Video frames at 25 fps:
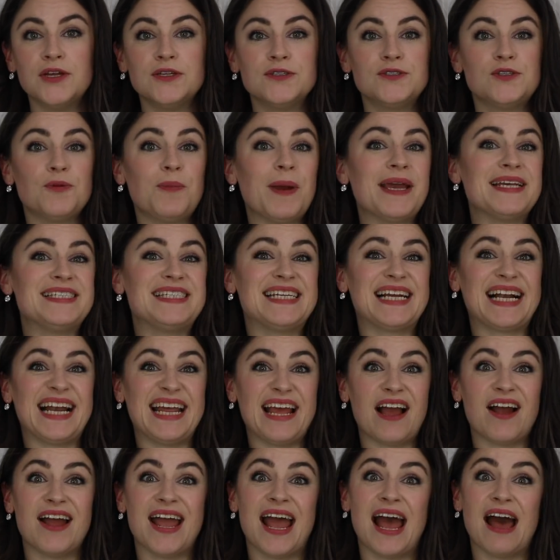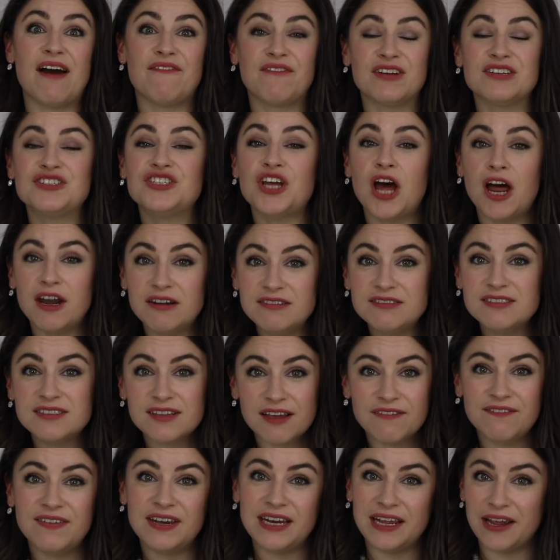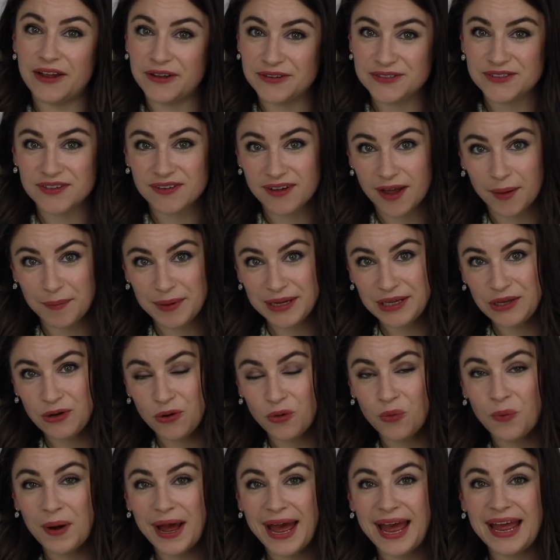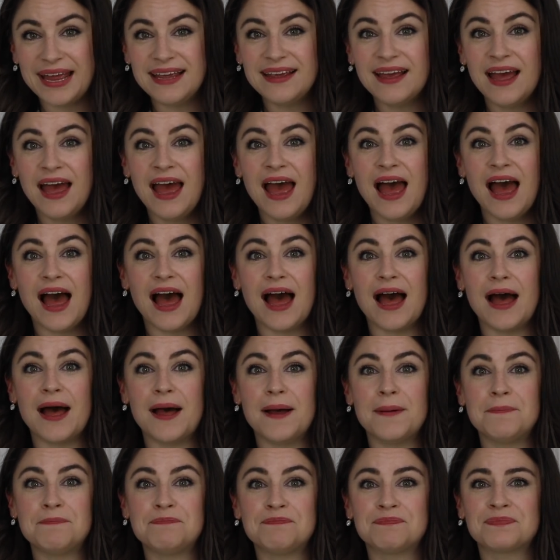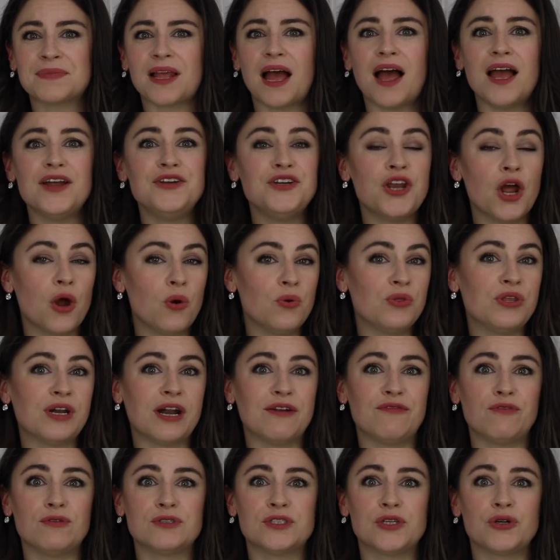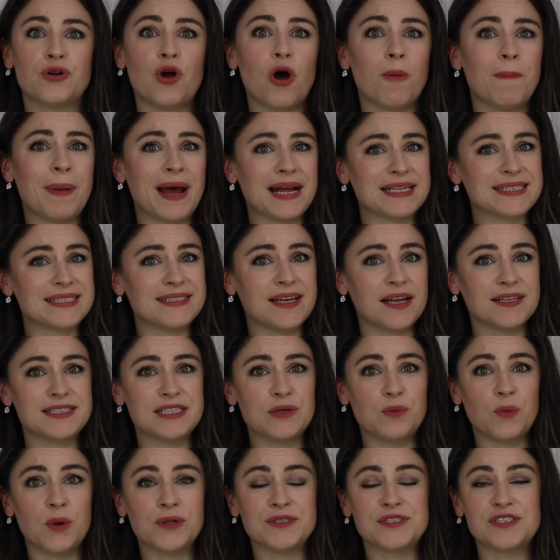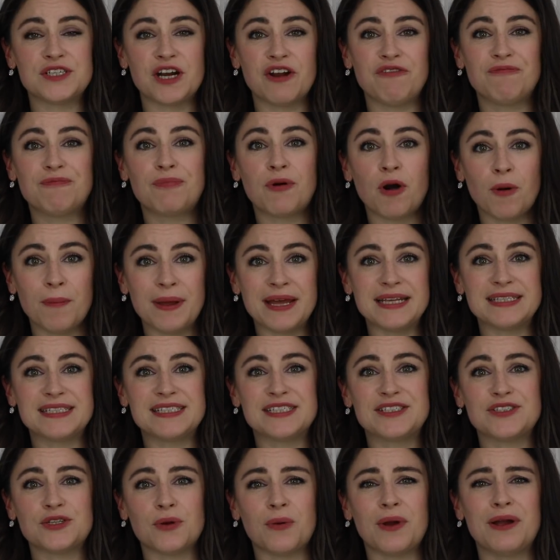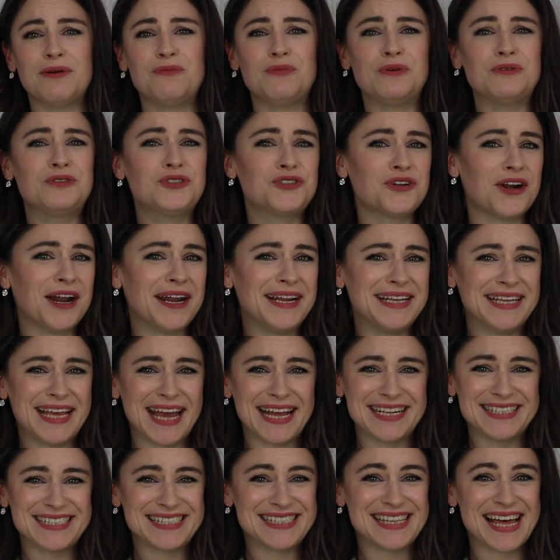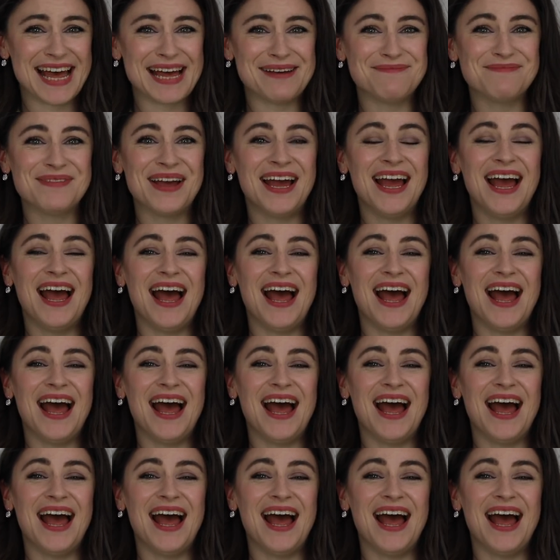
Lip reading: So basically I have tons of videos coming your way. I know that I've also got pattern cutting ones that I've promised, so I will try and get to them.